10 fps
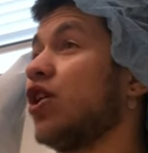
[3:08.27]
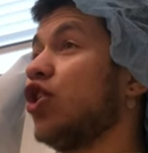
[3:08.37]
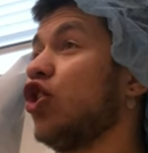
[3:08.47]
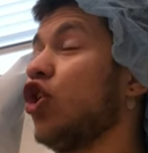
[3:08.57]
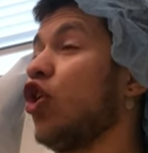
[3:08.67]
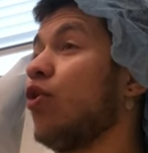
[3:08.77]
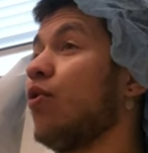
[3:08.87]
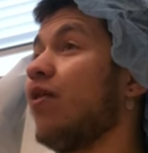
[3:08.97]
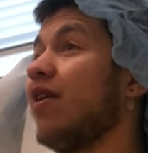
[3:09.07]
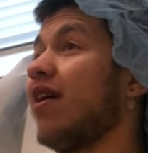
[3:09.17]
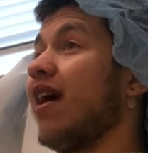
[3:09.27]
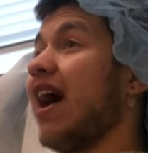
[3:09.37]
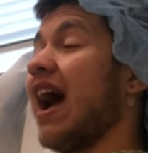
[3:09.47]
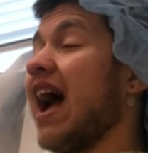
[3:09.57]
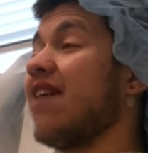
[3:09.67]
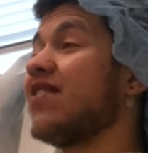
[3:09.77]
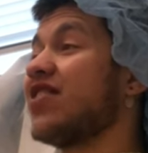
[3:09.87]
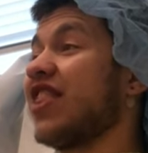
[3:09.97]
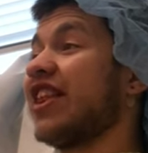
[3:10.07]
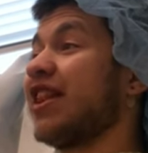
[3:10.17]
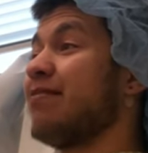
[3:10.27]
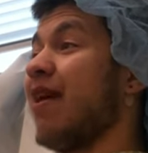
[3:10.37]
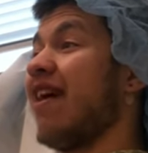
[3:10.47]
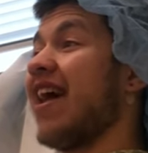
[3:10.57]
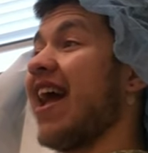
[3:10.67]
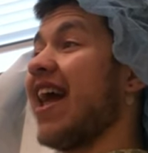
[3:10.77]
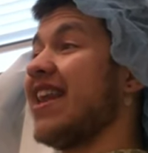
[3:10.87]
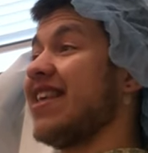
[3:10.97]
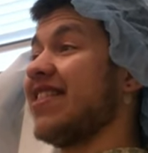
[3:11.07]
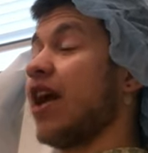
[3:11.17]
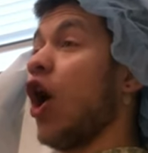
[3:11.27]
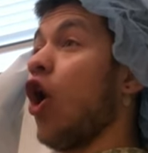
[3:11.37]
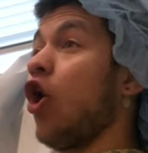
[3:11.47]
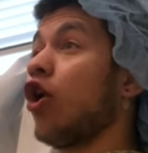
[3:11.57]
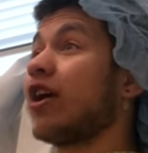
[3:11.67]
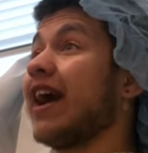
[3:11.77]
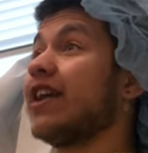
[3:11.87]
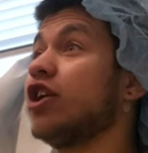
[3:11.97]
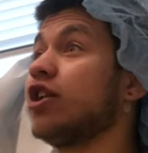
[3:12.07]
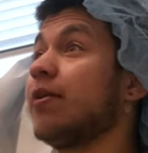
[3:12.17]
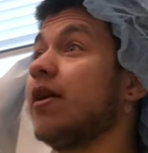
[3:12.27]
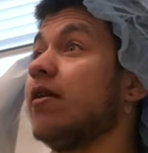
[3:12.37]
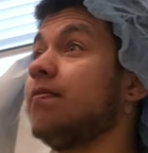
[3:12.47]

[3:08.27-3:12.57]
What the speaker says: You know, I haven't thought about anything. Can I tell you something?